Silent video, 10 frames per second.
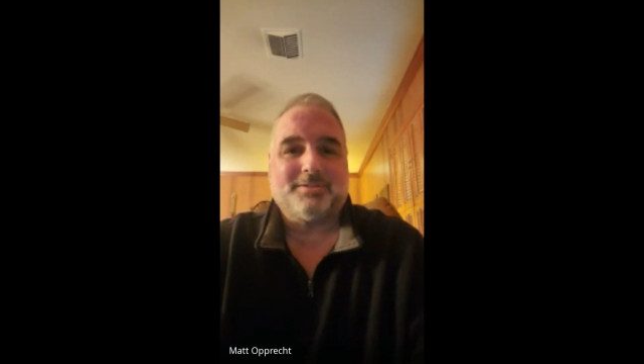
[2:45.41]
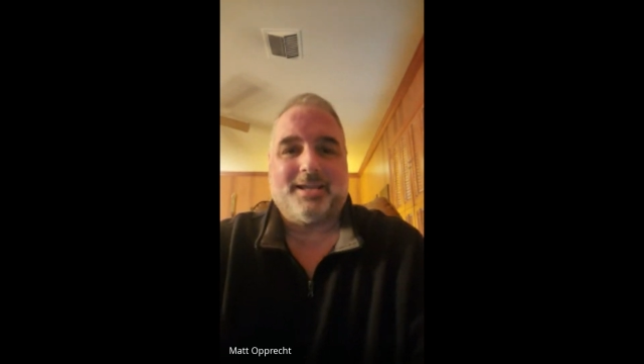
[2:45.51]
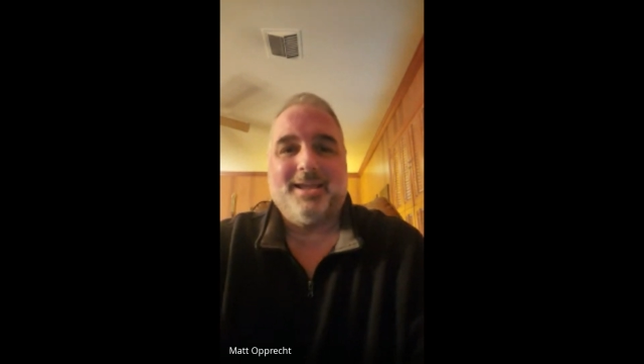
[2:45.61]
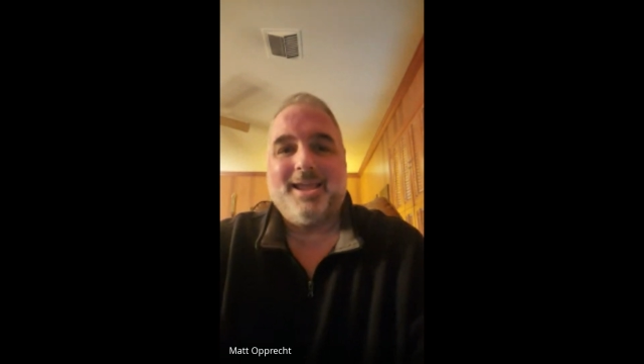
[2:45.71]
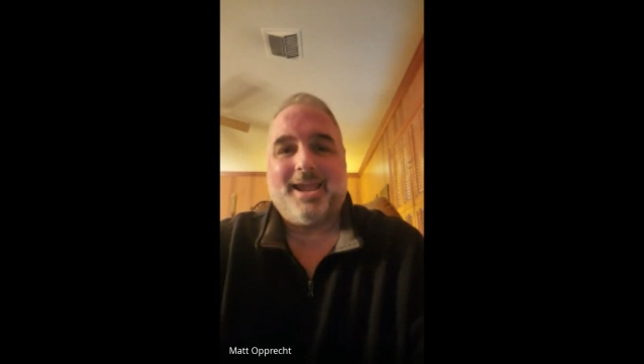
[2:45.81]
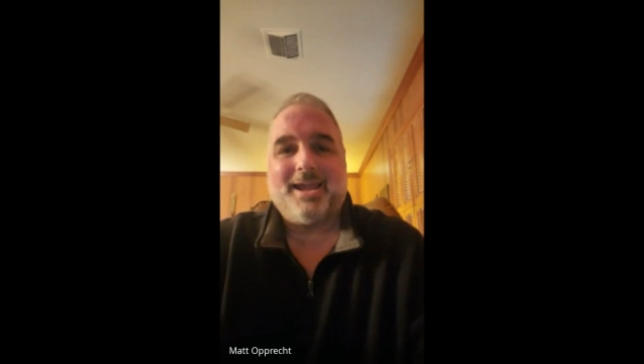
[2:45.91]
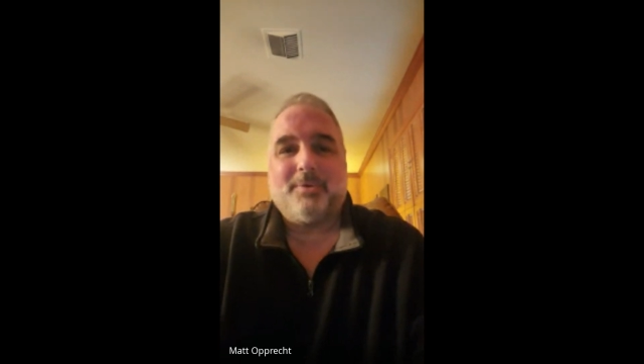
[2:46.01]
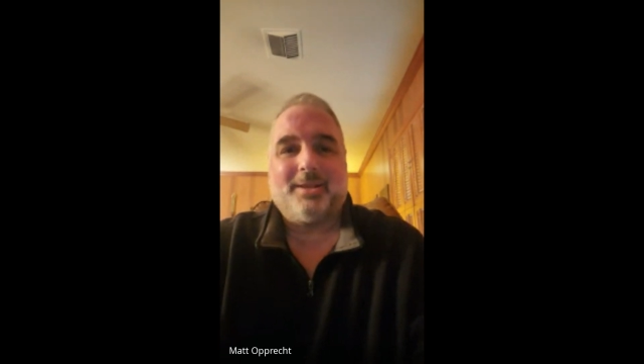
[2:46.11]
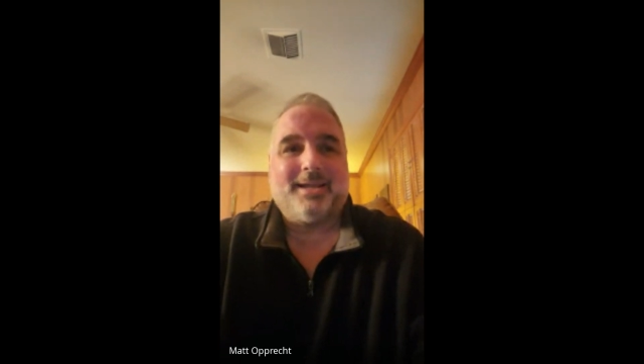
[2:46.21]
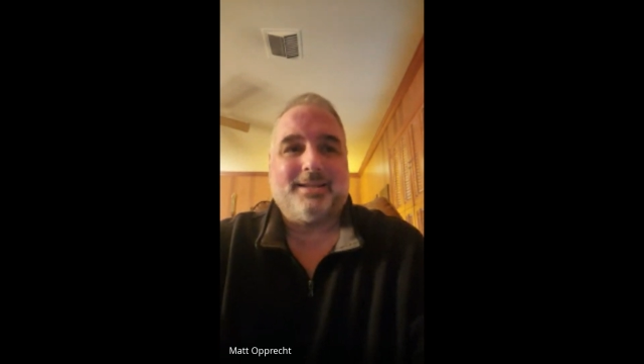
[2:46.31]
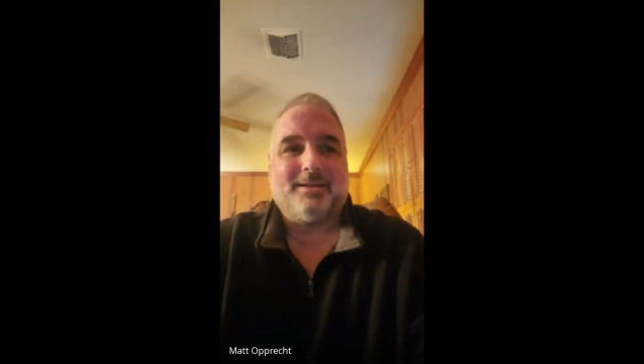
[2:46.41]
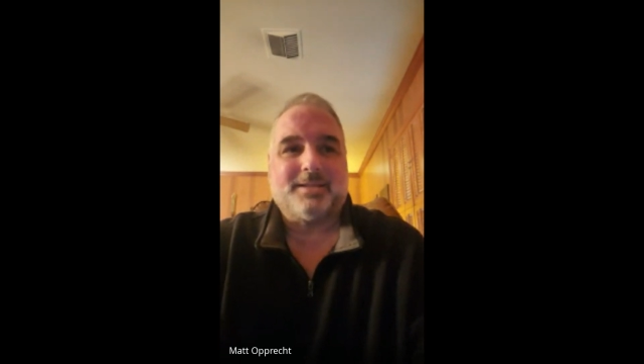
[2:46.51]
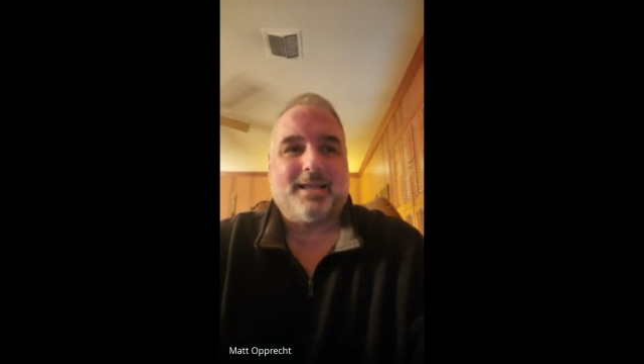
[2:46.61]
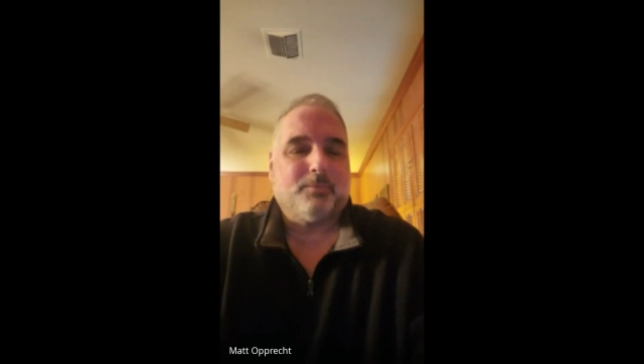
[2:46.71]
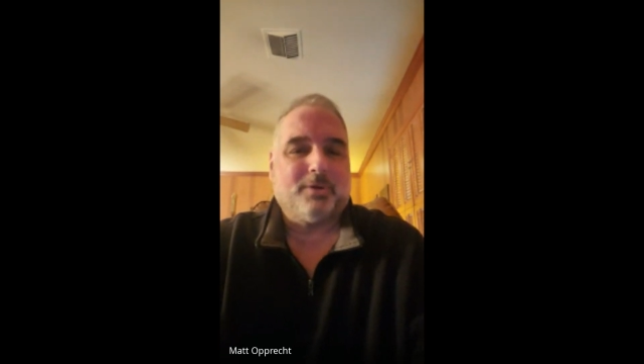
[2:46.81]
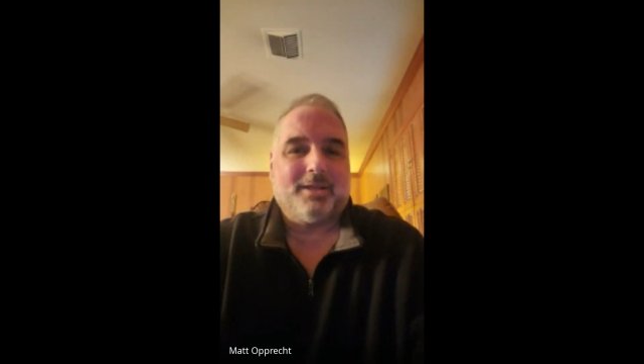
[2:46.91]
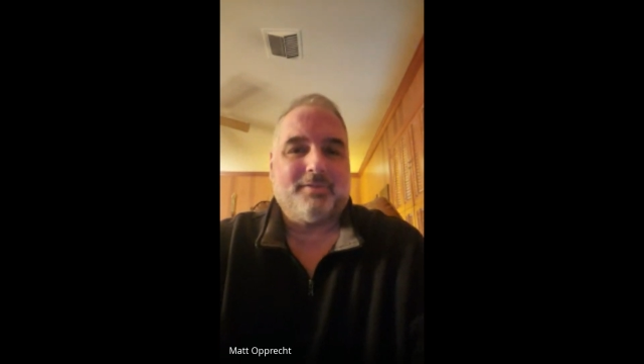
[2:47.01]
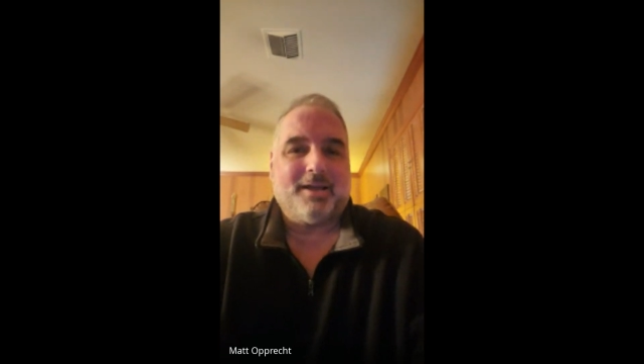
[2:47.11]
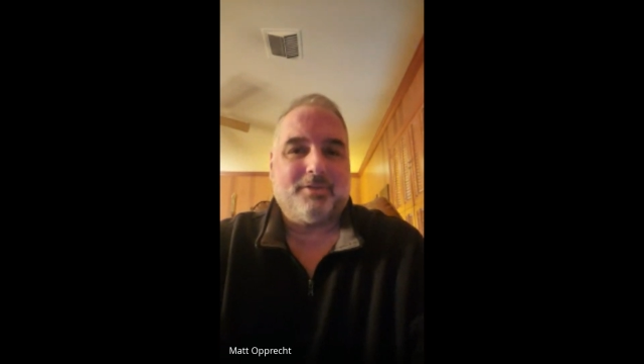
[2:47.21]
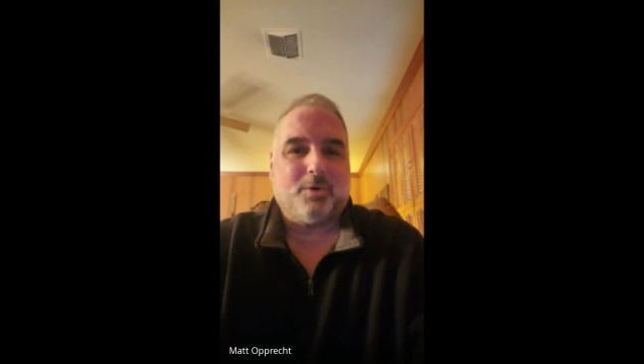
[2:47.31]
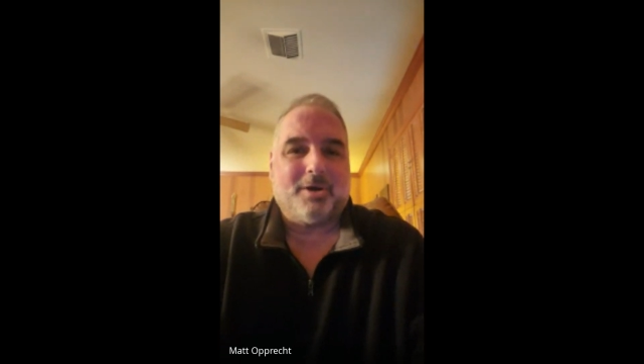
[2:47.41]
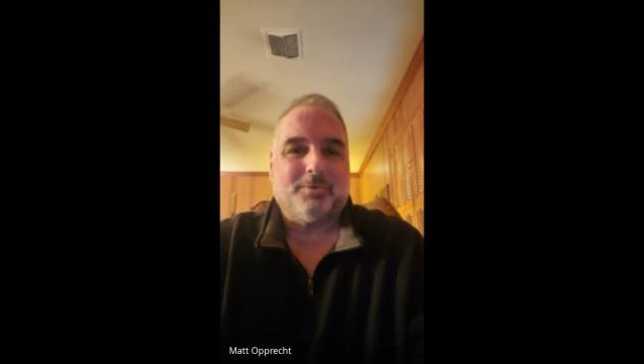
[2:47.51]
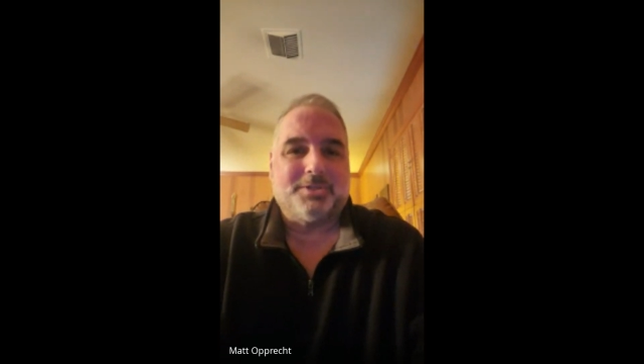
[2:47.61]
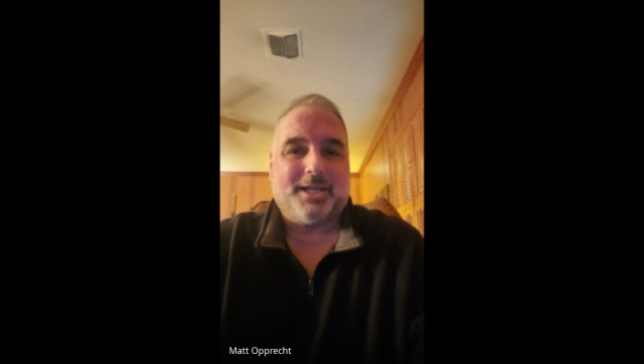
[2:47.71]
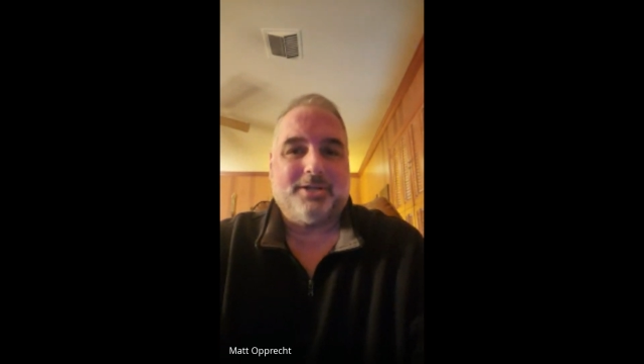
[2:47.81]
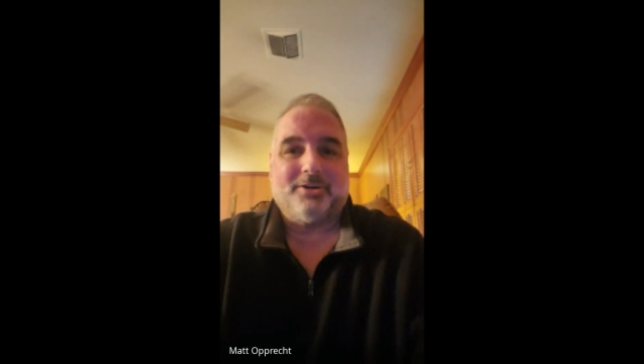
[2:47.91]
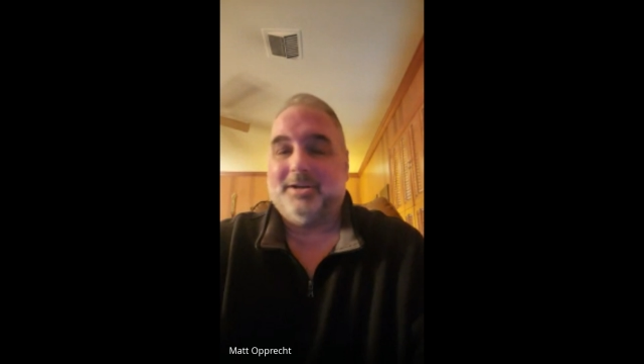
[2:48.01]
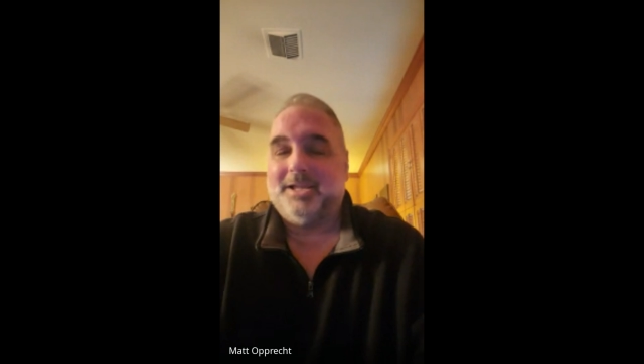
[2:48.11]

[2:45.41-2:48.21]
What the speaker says: Say, hey, we like it. It's like we love having you on retainer.